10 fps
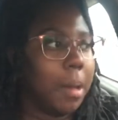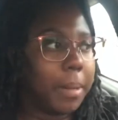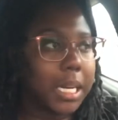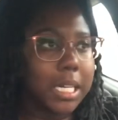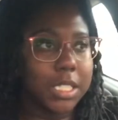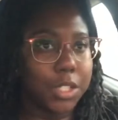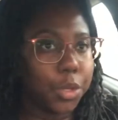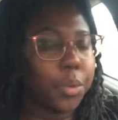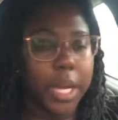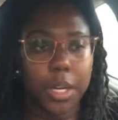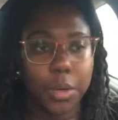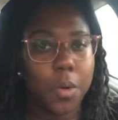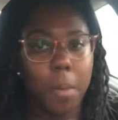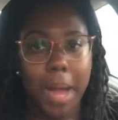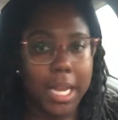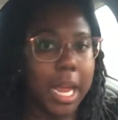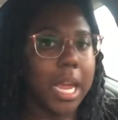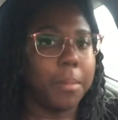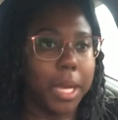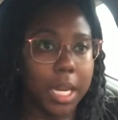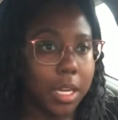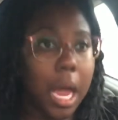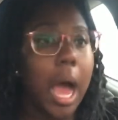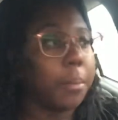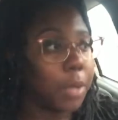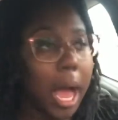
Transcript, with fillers: because you can google my name and i'm,